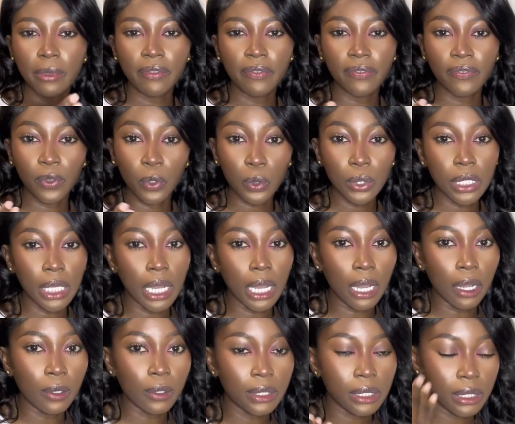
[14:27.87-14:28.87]
filter
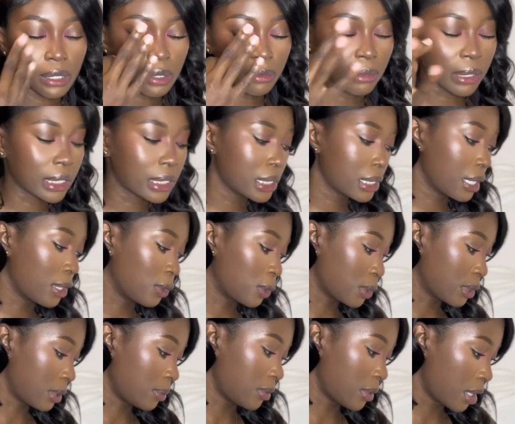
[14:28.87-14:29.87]
out my skin or
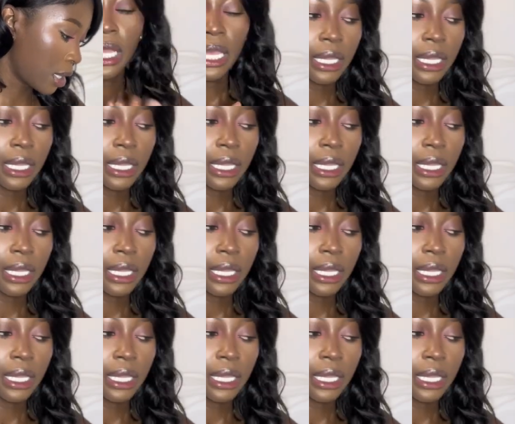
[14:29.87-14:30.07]
something.